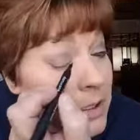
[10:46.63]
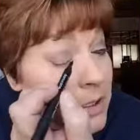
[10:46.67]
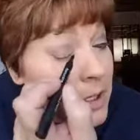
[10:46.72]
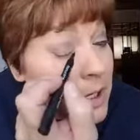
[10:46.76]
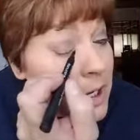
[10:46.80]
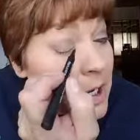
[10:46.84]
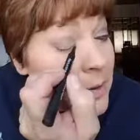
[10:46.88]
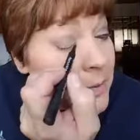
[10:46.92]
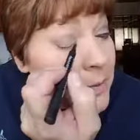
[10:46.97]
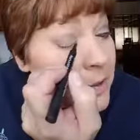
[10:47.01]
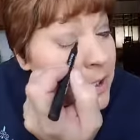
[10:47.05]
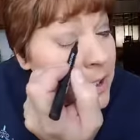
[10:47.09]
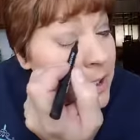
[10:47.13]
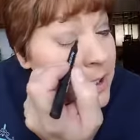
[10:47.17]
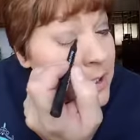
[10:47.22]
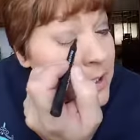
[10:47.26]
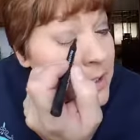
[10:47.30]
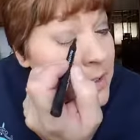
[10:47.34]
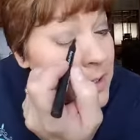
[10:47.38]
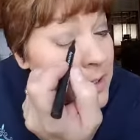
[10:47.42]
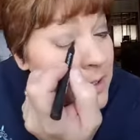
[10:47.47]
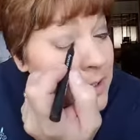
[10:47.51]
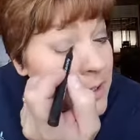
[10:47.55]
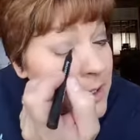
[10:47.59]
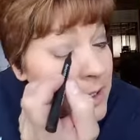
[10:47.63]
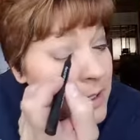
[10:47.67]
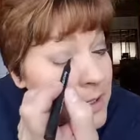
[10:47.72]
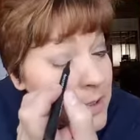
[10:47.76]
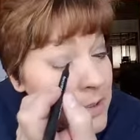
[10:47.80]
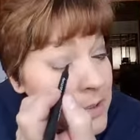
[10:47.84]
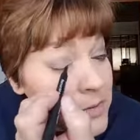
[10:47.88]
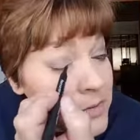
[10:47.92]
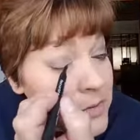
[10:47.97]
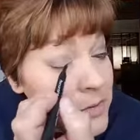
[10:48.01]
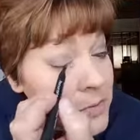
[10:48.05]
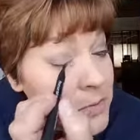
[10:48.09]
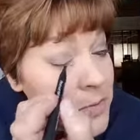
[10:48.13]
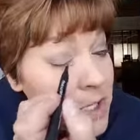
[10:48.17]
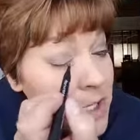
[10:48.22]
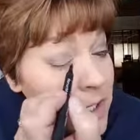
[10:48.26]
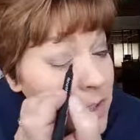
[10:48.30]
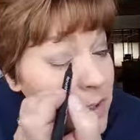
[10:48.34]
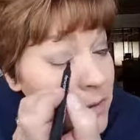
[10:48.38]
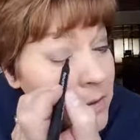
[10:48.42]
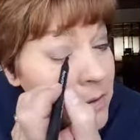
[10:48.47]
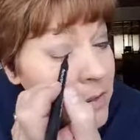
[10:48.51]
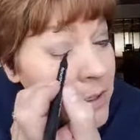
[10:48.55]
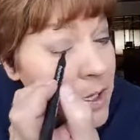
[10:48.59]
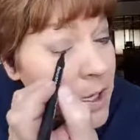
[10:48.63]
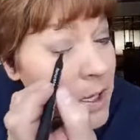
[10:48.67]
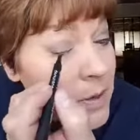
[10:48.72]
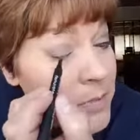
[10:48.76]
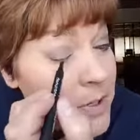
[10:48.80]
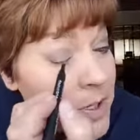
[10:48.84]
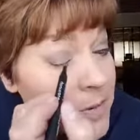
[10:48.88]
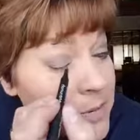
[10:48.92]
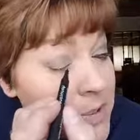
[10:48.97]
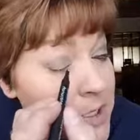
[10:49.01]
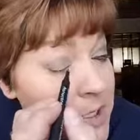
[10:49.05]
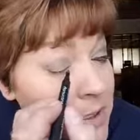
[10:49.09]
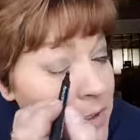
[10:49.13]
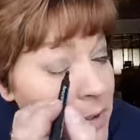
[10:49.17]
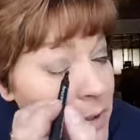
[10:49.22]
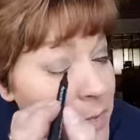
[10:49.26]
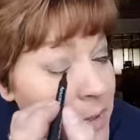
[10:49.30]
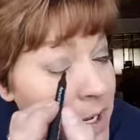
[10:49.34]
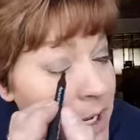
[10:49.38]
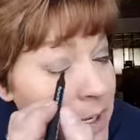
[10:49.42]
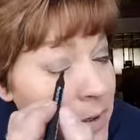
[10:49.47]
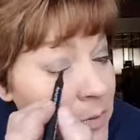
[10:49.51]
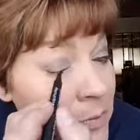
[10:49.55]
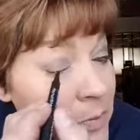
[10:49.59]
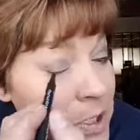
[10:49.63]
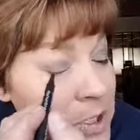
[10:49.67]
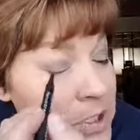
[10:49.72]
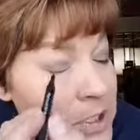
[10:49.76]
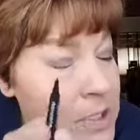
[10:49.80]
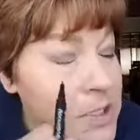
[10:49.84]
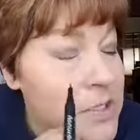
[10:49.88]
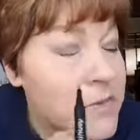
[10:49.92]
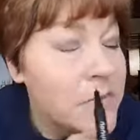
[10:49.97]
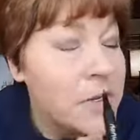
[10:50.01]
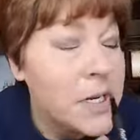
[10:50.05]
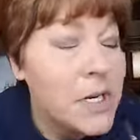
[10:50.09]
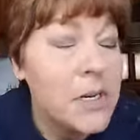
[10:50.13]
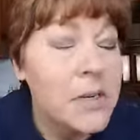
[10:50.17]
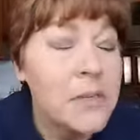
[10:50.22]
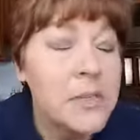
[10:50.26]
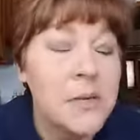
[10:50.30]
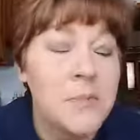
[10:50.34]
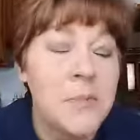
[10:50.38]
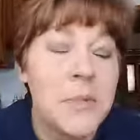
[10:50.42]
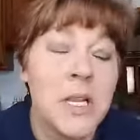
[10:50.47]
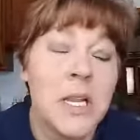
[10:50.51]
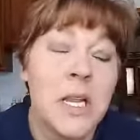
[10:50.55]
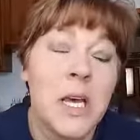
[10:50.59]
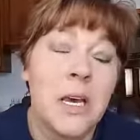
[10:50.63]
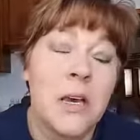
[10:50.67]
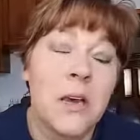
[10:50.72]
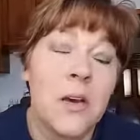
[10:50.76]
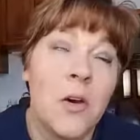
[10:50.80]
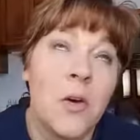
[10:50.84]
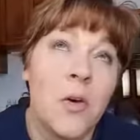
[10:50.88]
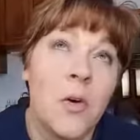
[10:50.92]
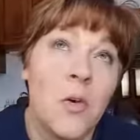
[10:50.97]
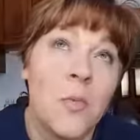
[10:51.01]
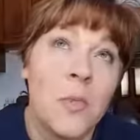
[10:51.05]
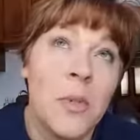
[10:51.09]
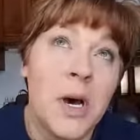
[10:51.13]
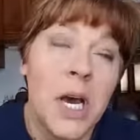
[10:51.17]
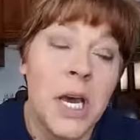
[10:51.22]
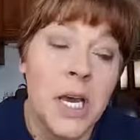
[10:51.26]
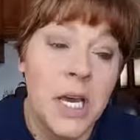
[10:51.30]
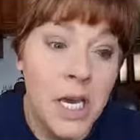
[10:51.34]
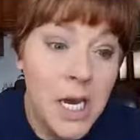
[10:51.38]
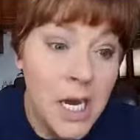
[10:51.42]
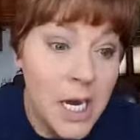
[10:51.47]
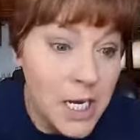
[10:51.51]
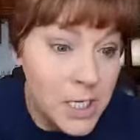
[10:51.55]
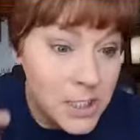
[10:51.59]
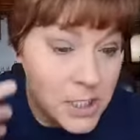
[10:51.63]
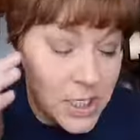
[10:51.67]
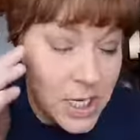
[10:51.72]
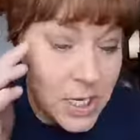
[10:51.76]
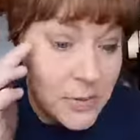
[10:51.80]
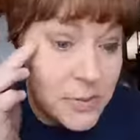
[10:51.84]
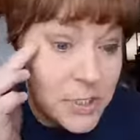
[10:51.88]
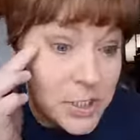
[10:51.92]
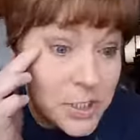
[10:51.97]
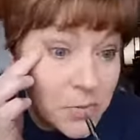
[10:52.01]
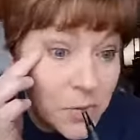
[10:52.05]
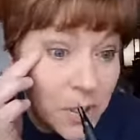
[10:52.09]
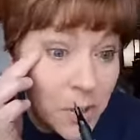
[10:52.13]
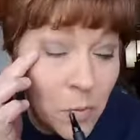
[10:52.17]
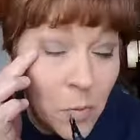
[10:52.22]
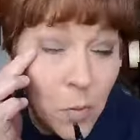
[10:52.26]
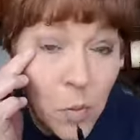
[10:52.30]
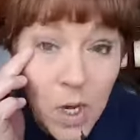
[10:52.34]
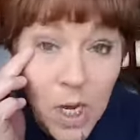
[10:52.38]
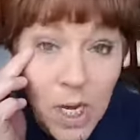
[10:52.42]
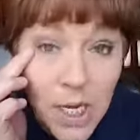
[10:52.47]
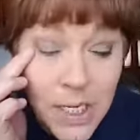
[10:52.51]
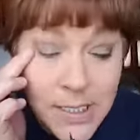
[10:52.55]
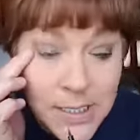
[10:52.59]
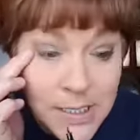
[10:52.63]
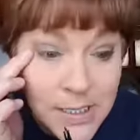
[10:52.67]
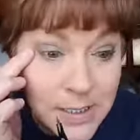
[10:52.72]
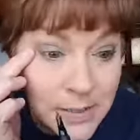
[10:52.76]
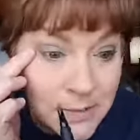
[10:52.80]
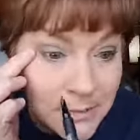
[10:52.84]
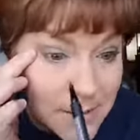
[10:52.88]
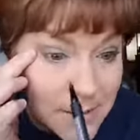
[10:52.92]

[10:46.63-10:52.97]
I would like to think that years from now, I'll be able to go back and watch these videos and be like, oh my gosh, I was doing what?